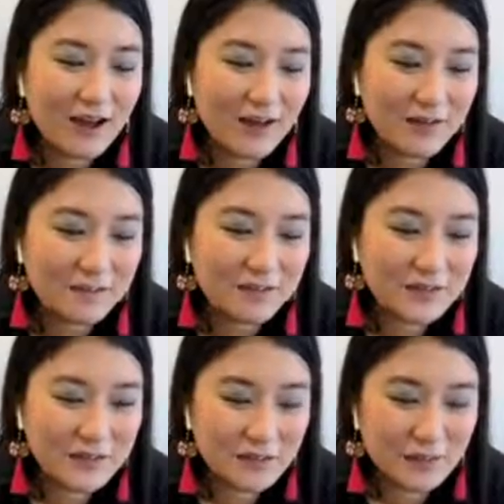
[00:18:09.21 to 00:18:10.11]

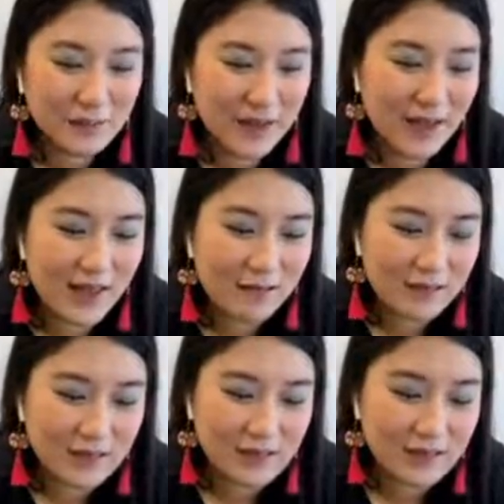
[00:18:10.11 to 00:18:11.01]
So, but I
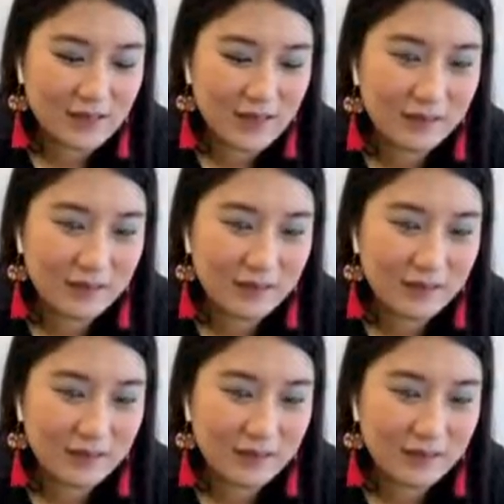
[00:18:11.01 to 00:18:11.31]
have this.